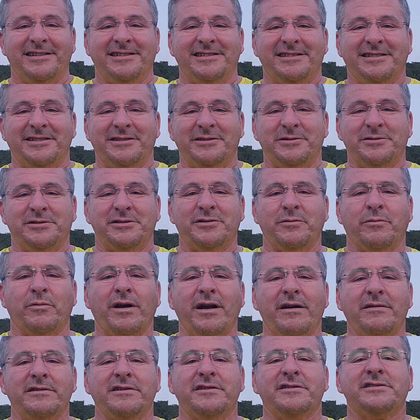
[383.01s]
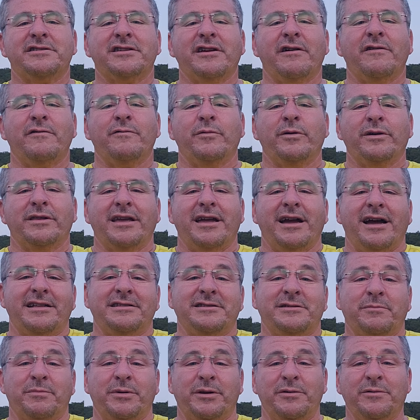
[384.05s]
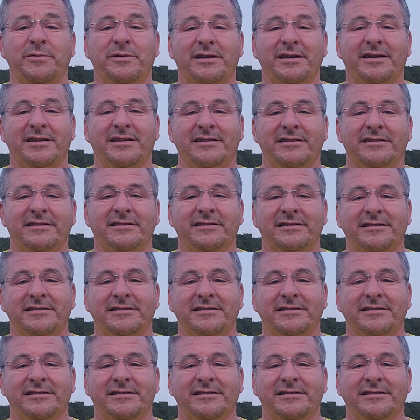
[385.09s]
to surround yourself with God's beauty,